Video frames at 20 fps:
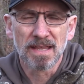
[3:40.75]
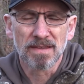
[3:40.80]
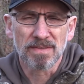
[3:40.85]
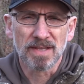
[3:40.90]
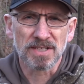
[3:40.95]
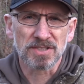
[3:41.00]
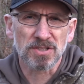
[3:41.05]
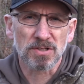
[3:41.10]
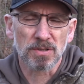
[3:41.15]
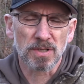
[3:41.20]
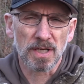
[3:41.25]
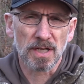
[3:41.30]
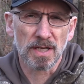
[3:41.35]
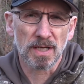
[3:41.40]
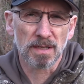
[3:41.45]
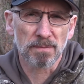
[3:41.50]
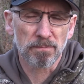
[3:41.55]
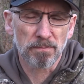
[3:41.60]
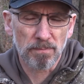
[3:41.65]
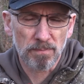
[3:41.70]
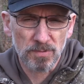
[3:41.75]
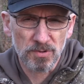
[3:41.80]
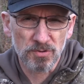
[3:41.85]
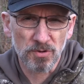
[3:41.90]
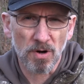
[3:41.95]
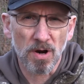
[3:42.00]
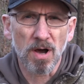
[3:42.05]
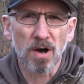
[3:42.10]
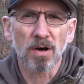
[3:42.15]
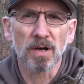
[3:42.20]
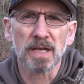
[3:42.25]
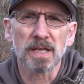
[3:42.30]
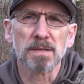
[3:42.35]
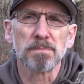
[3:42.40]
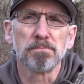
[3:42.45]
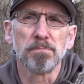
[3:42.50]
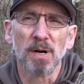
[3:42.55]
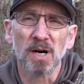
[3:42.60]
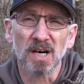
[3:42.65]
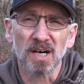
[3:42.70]
that's going to draw
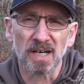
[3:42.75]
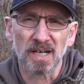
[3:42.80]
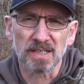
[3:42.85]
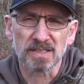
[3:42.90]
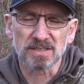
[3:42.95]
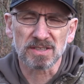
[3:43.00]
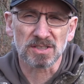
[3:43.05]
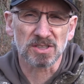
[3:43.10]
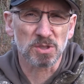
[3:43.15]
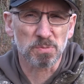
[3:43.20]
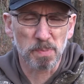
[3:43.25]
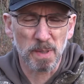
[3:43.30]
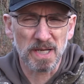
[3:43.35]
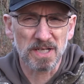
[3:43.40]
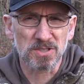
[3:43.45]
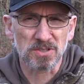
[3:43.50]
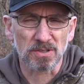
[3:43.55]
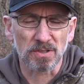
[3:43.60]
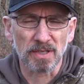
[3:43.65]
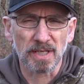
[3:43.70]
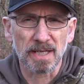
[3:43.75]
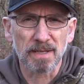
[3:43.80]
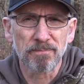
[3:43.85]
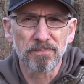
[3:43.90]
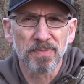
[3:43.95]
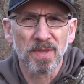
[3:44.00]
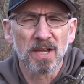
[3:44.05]
in bugs, especially